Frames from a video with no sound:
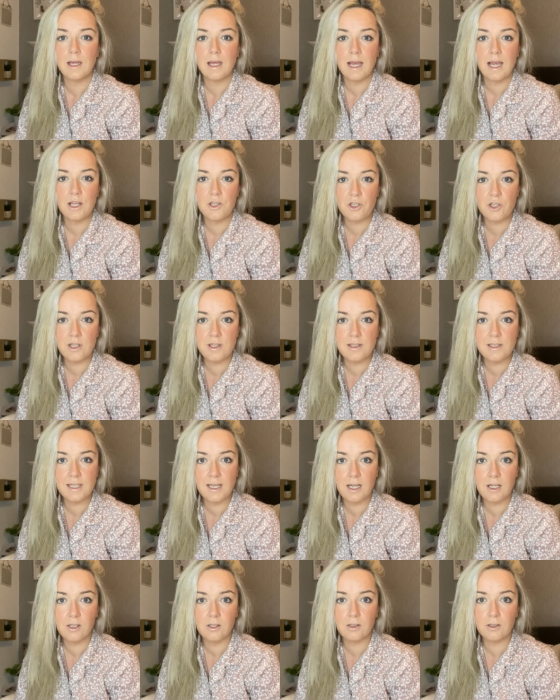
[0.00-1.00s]
As you can
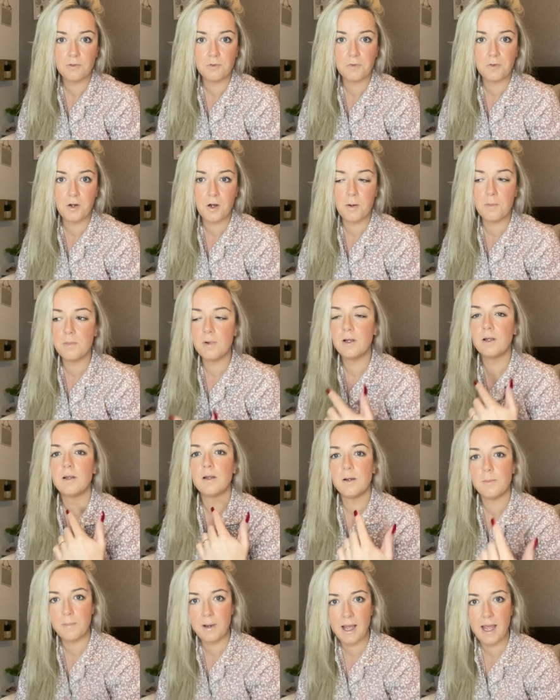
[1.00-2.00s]
tell from
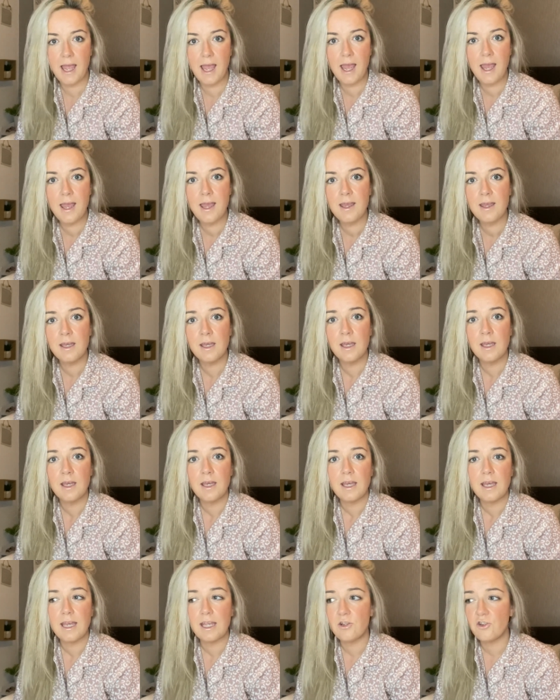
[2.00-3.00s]
my hair,
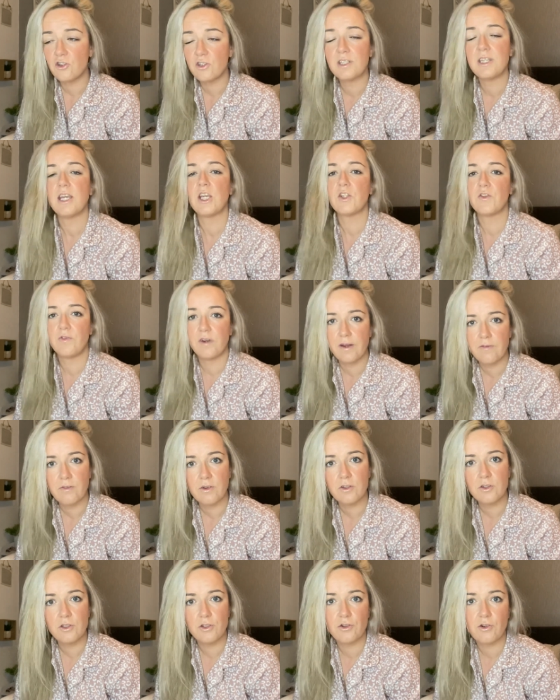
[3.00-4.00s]
it just takes forever
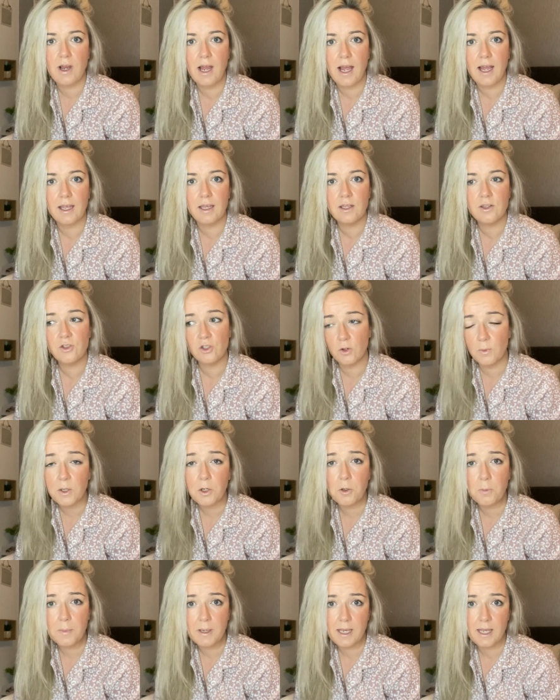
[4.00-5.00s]
to dry, so we
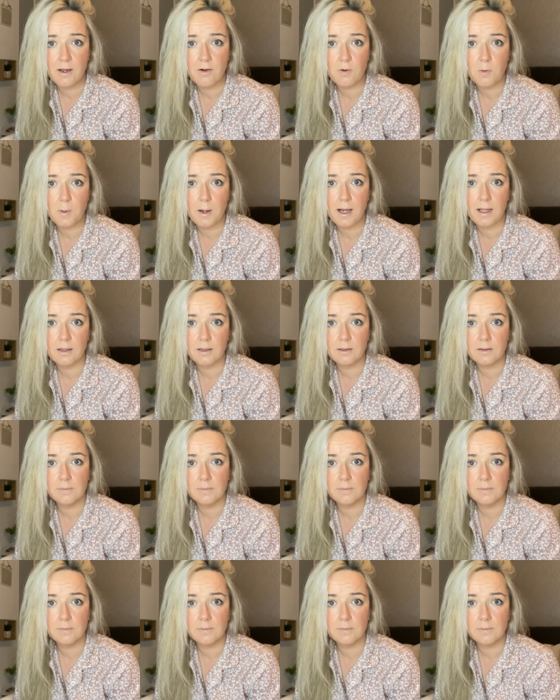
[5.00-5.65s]
could be here a while.